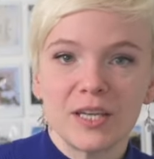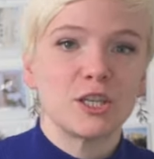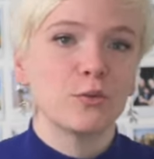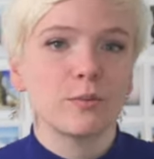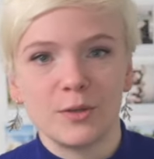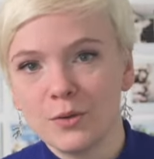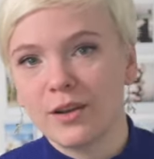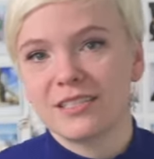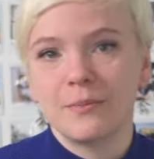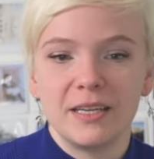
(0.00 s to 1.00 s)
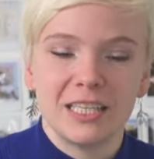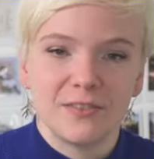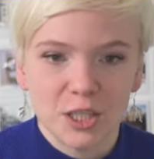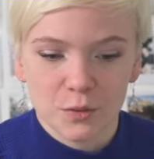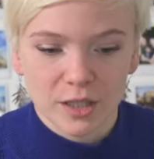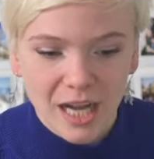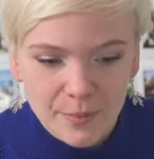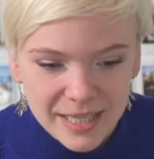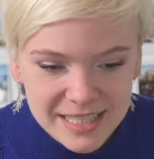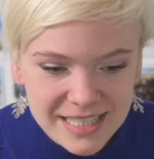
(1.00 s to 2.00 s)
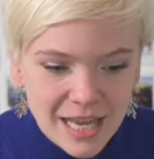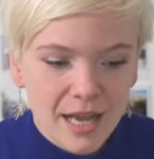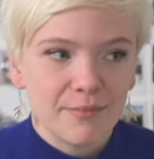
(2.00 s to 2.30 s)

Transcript: to rebuke some individual comments,